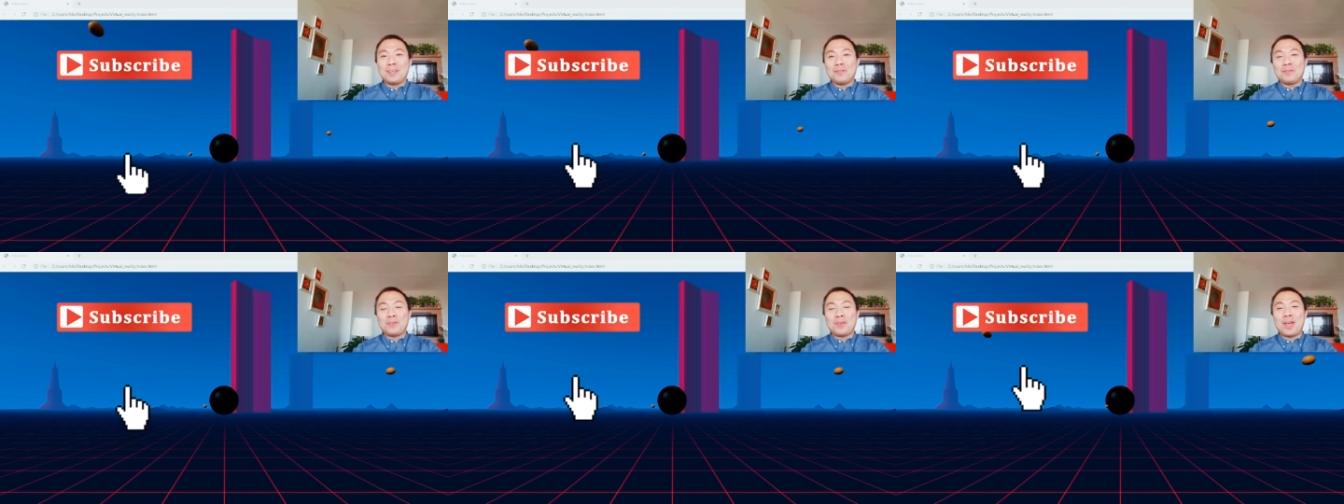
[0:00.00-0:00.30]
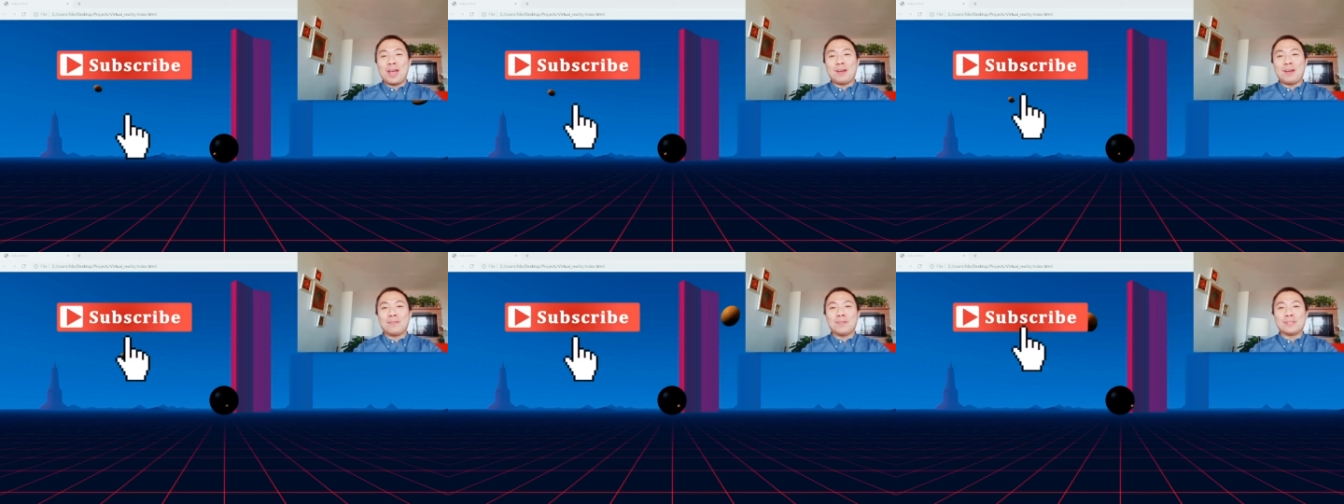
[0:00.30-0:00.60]
if you
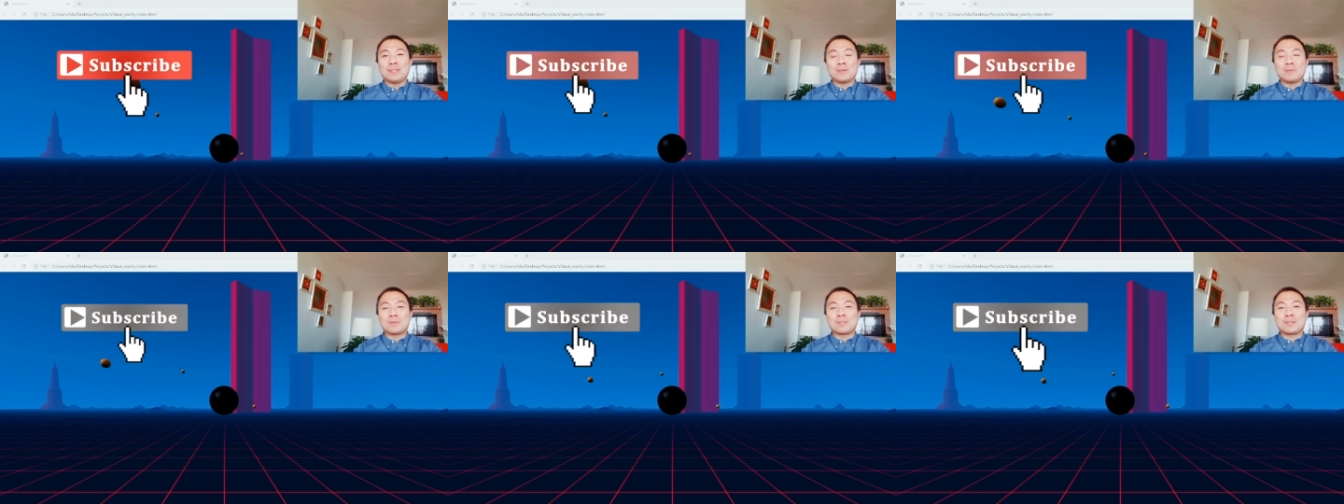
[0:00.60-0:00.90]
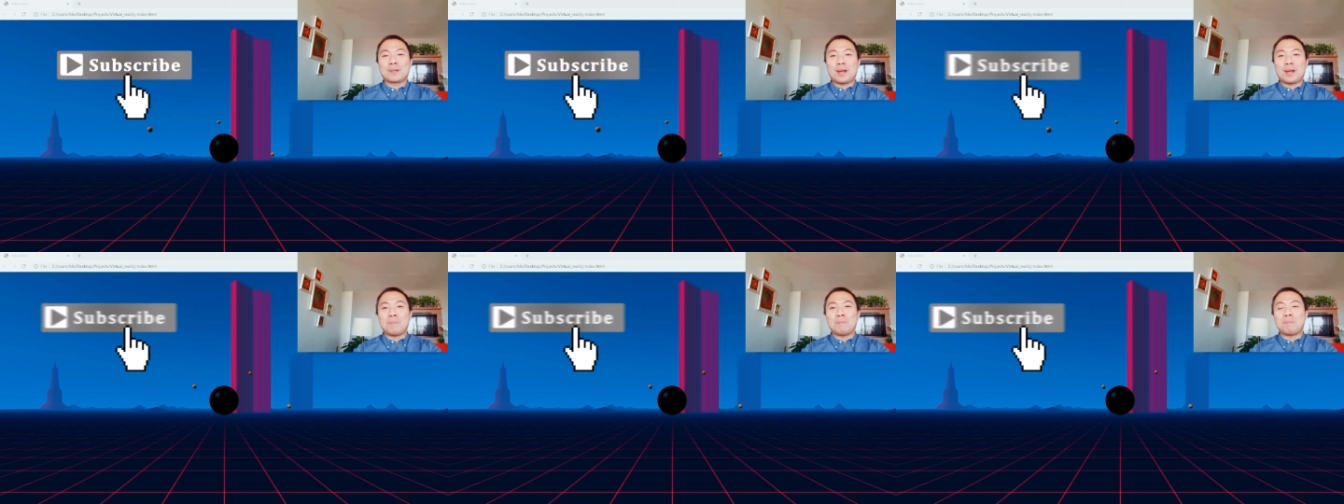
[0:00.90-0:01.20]
haven't
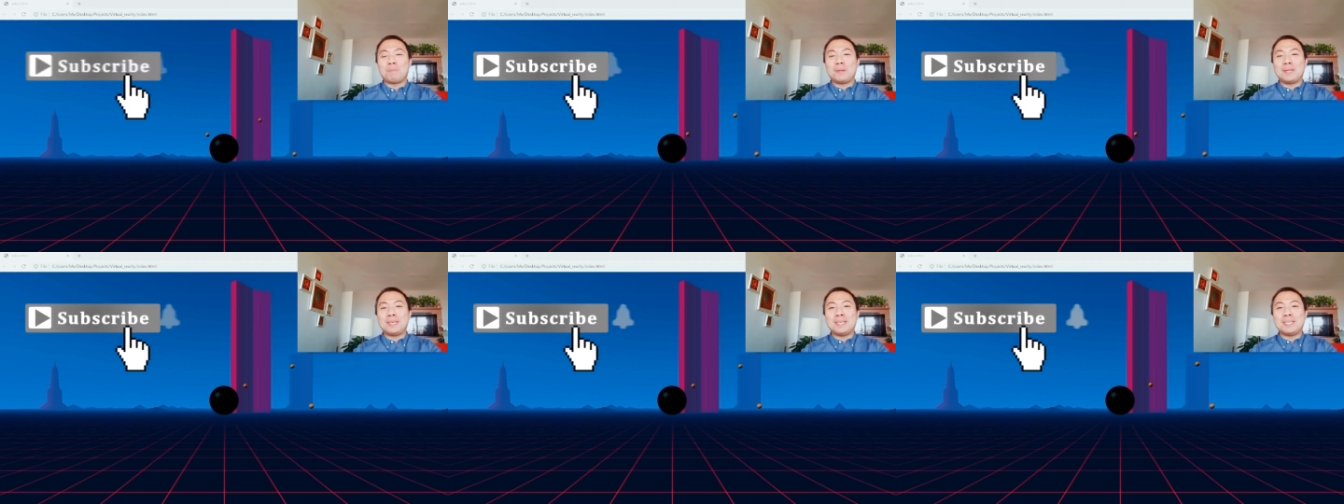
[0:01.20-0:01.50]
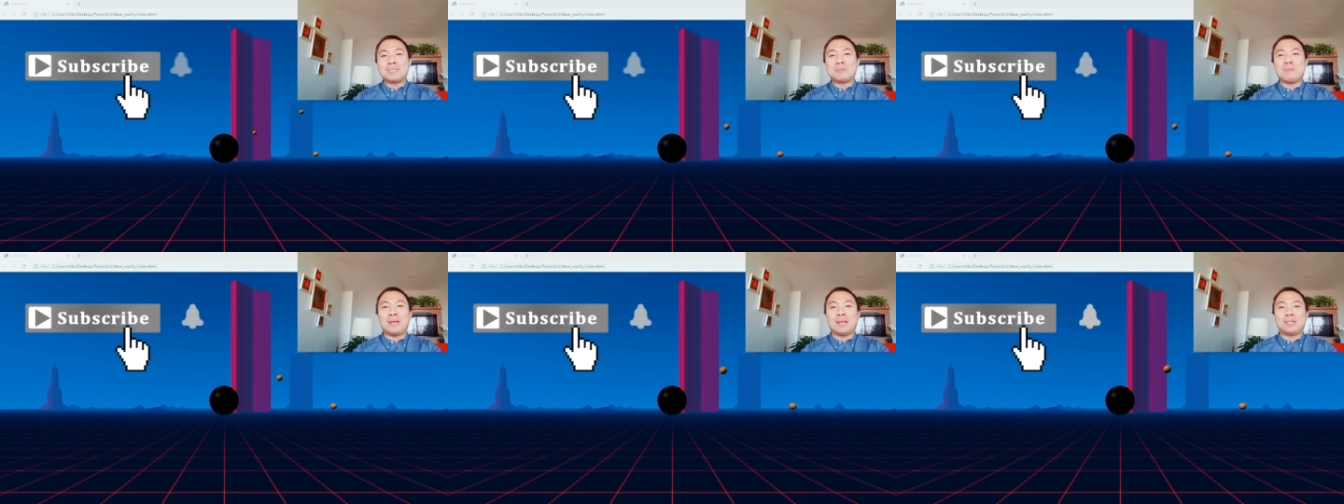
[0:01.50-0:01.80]
subscribed,
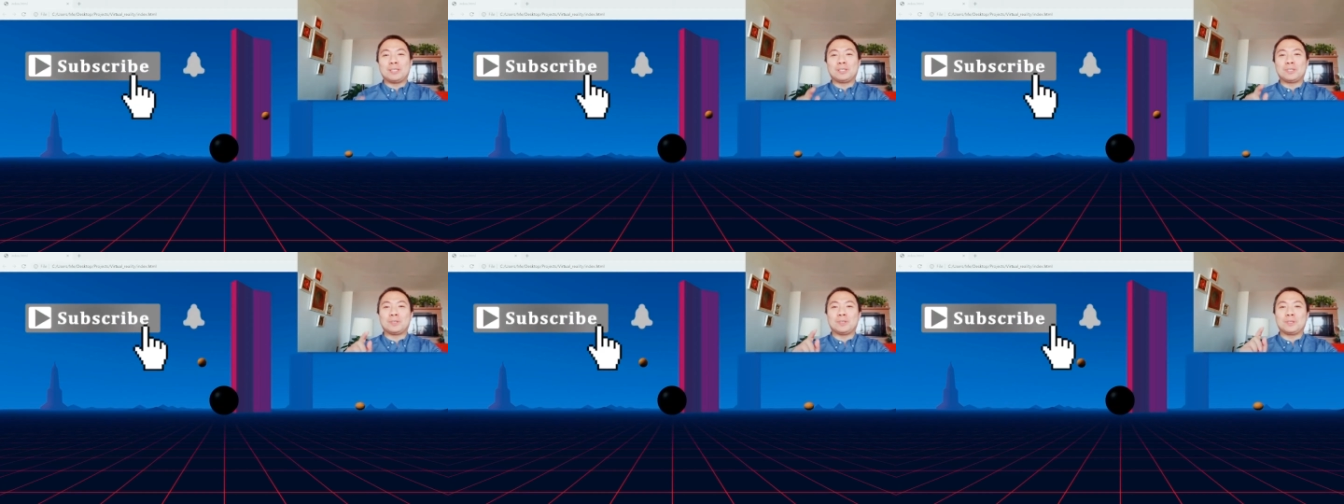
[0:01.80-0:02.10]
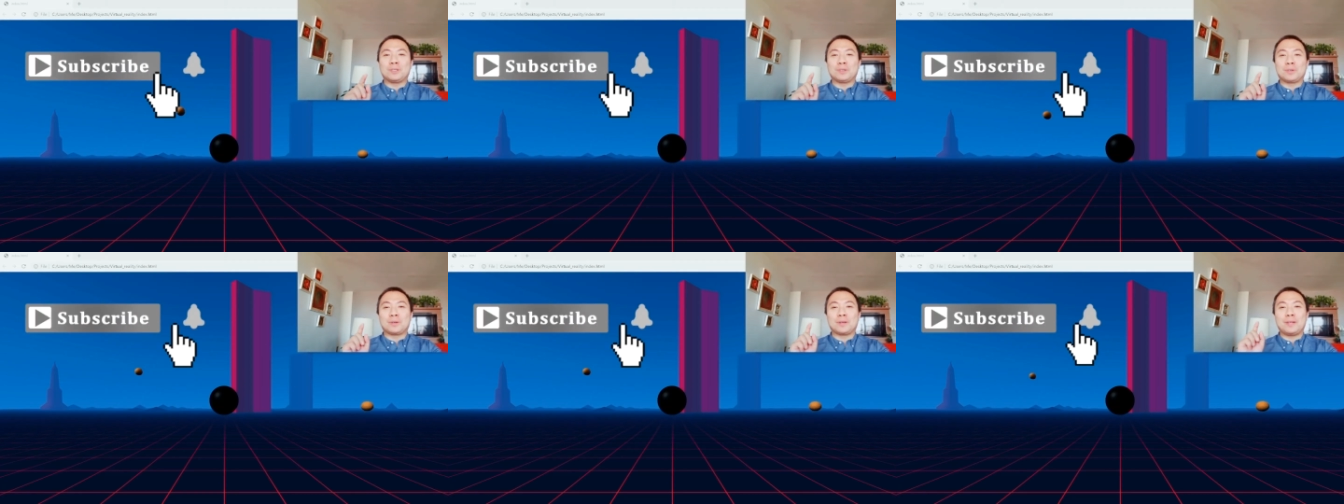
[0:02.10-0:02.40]
please make sure
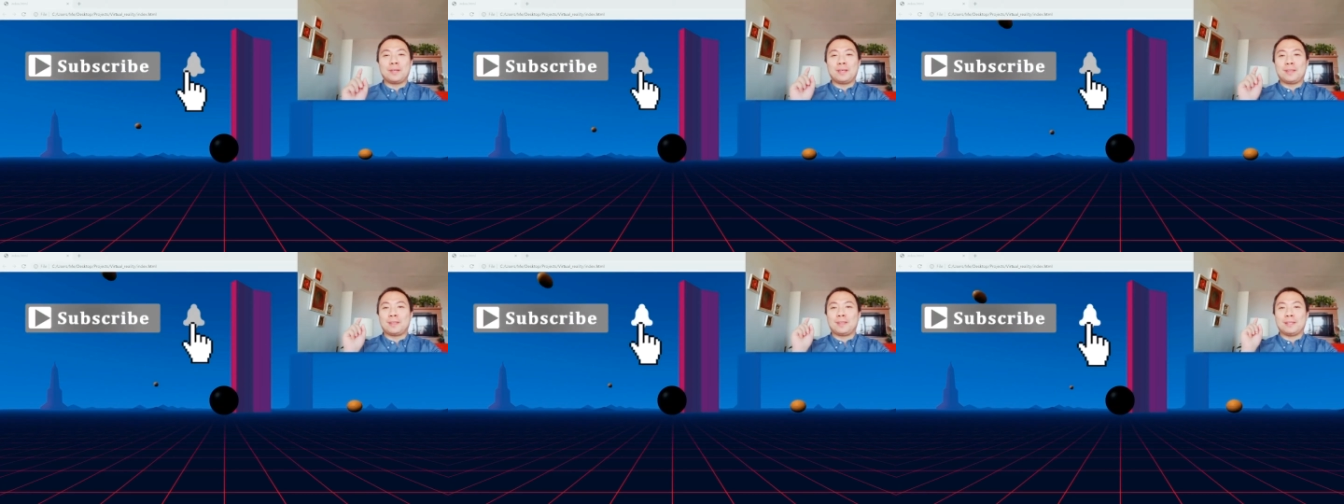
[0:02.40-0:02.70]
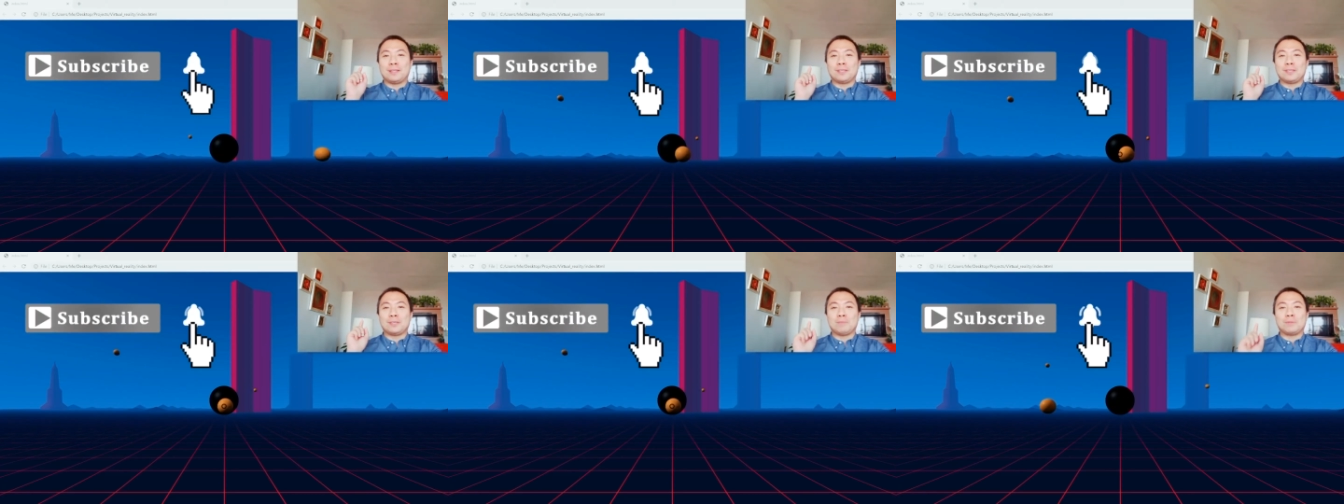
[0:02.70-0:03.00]
to click
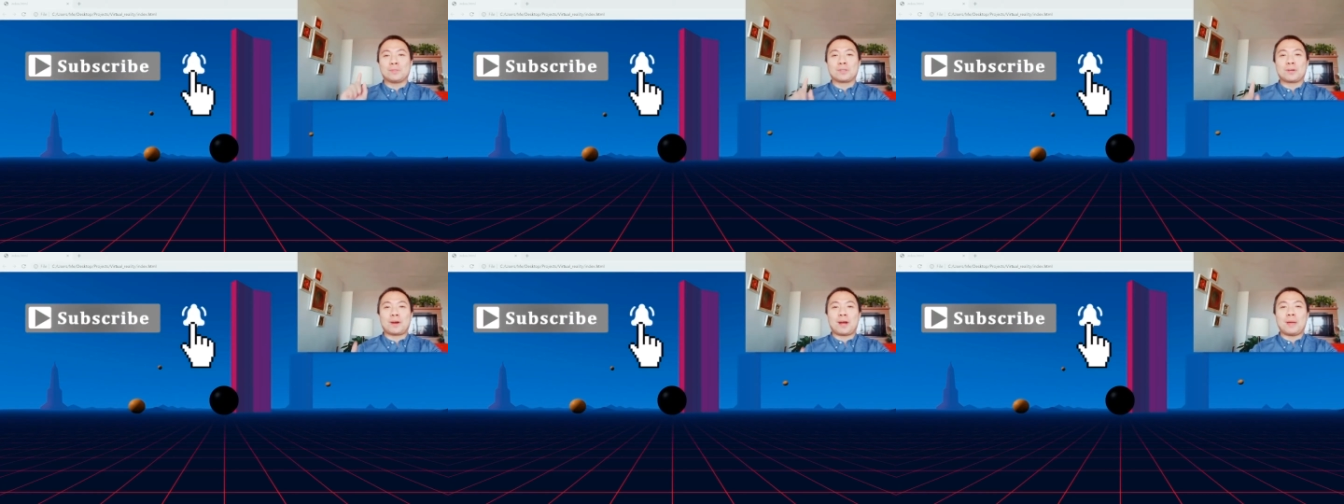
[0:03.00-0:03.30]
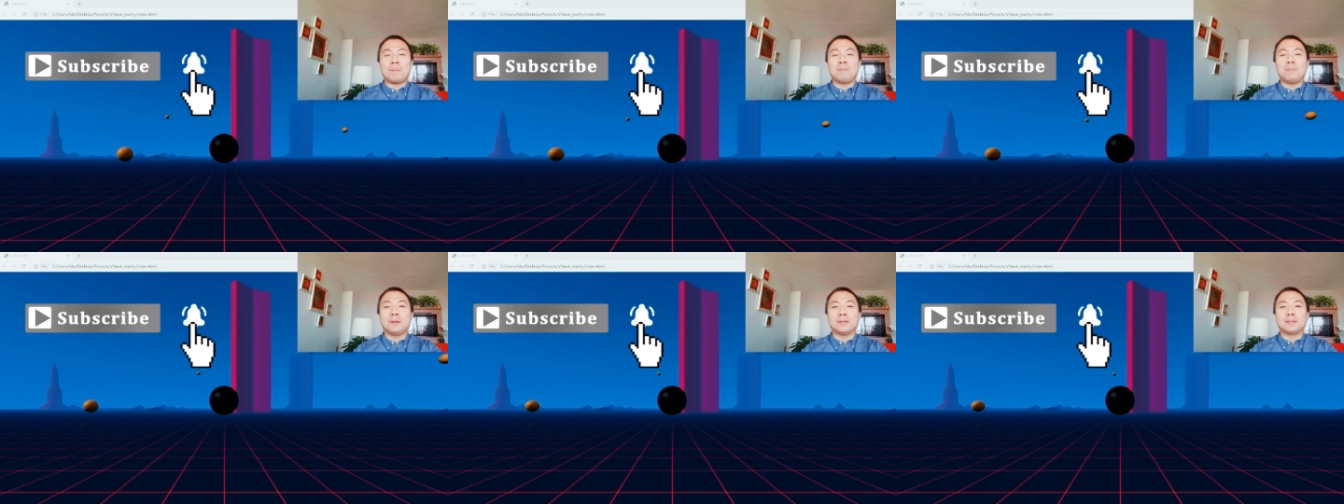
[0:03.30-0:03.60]
that
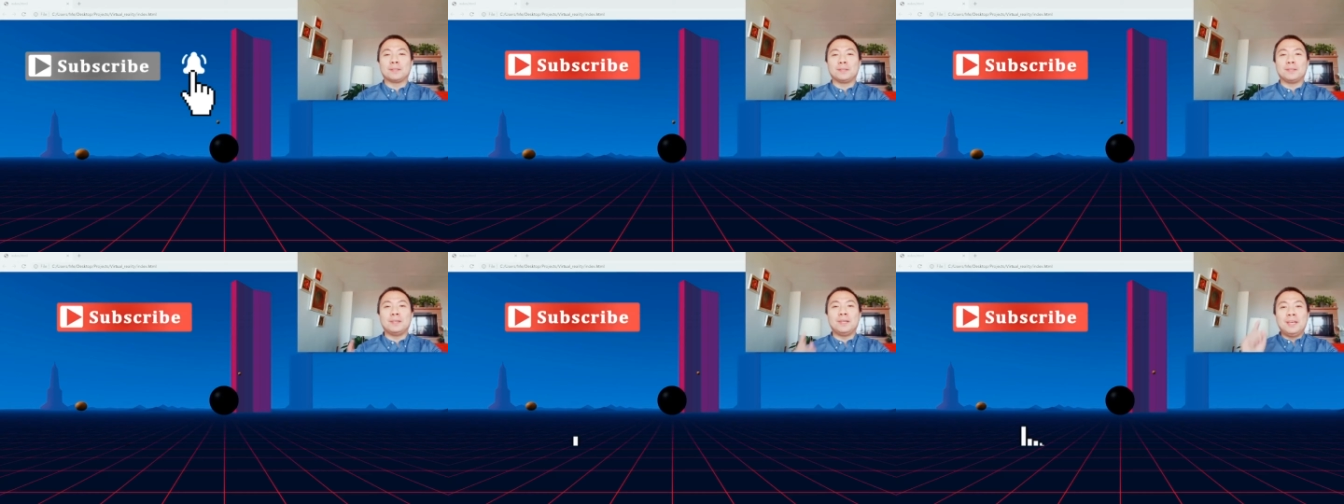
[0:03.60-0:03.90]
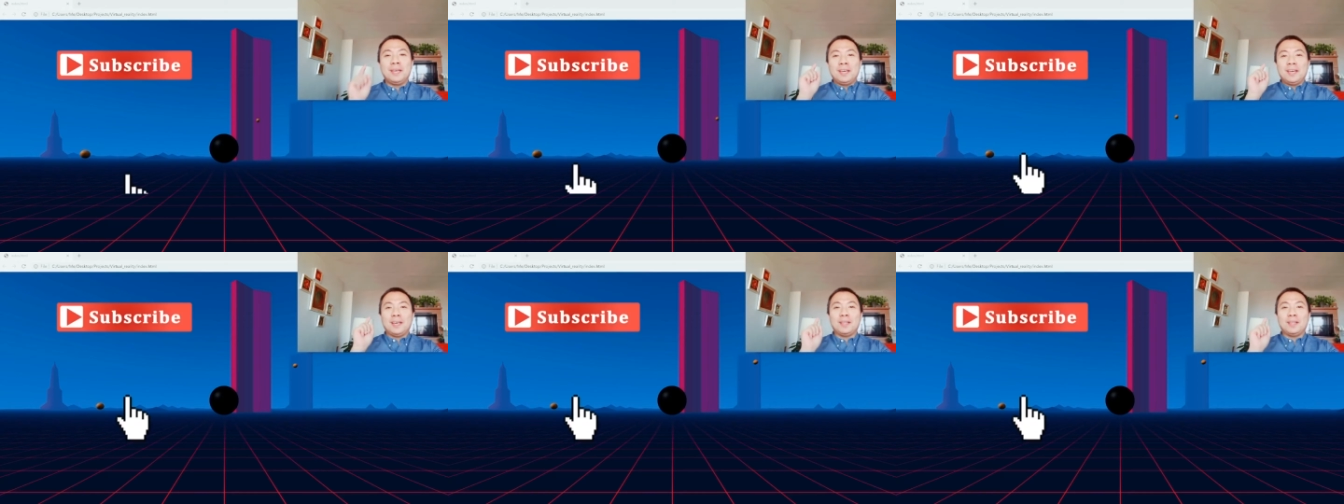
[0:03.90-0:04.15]
subscribe button